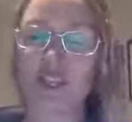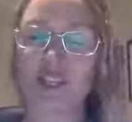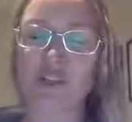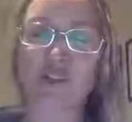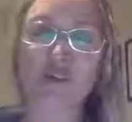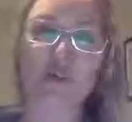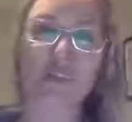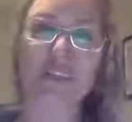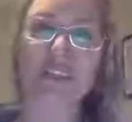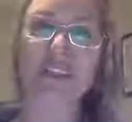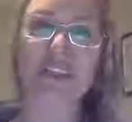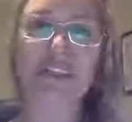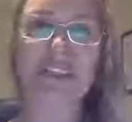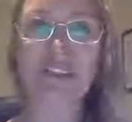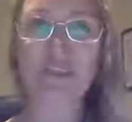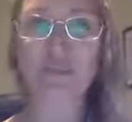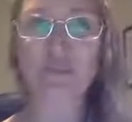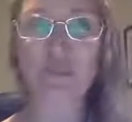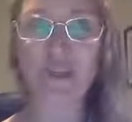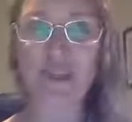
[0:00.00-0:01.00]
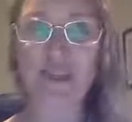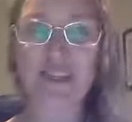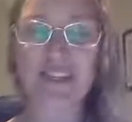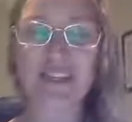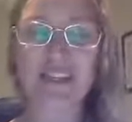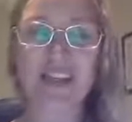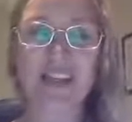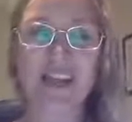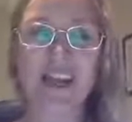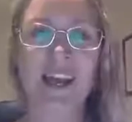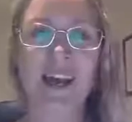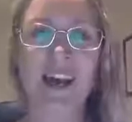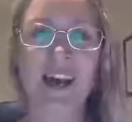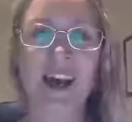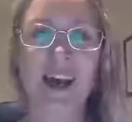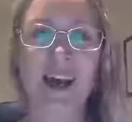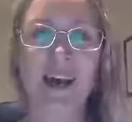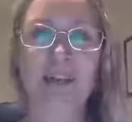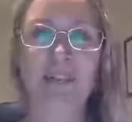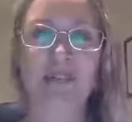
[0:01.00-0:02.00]
talks a little bit,
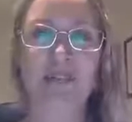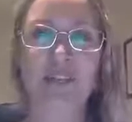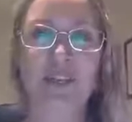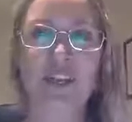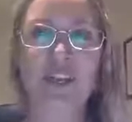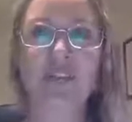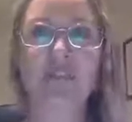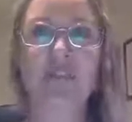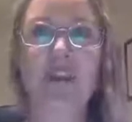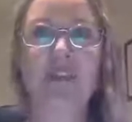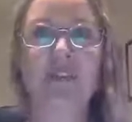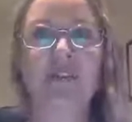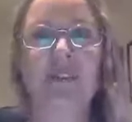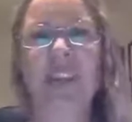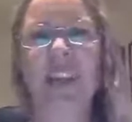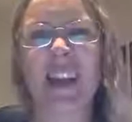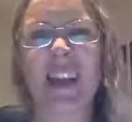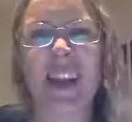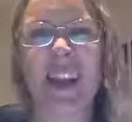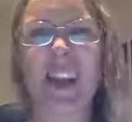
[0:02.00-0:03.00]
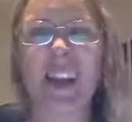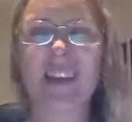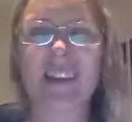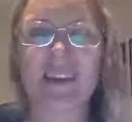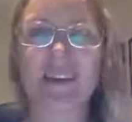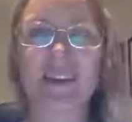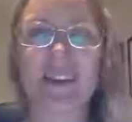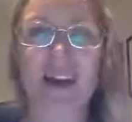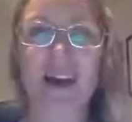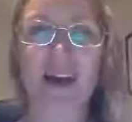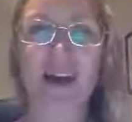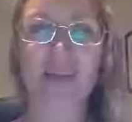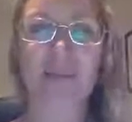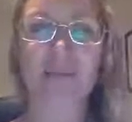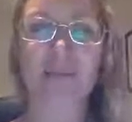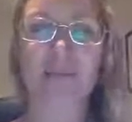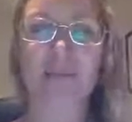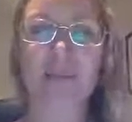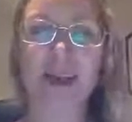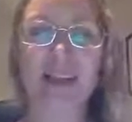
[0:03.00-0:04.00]
just because the need
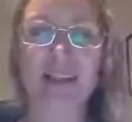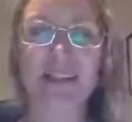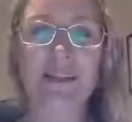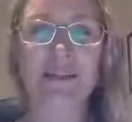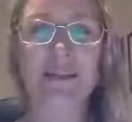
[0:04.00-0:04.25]
hasn't